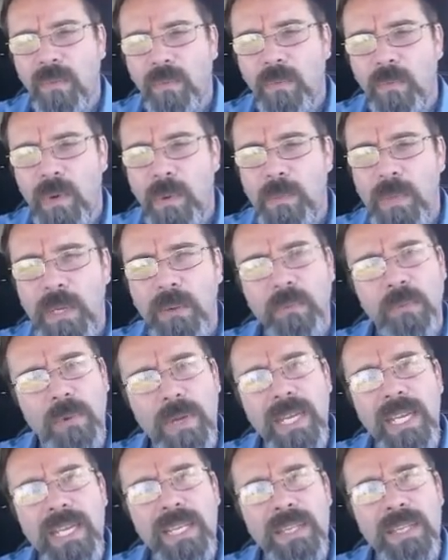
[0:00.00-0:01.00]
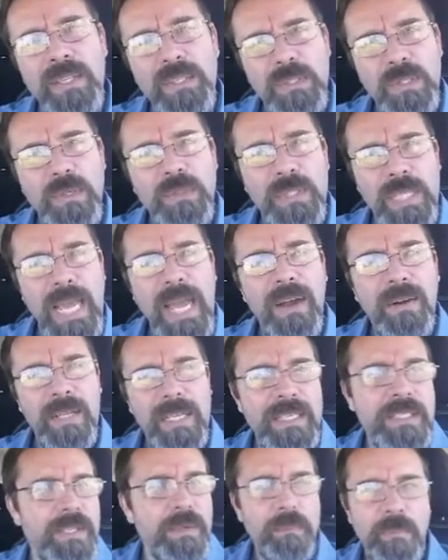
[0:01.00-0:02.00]
When we read the
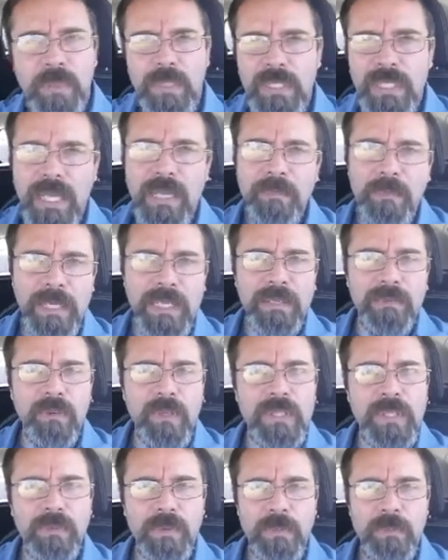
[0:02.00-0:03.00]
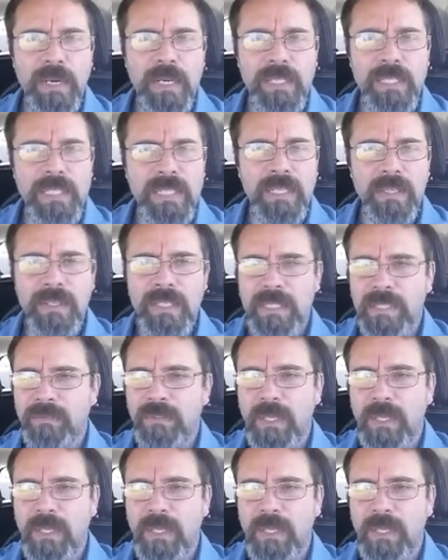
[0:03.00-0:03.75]
totality, as I'm presenting my divorce and remarriage series,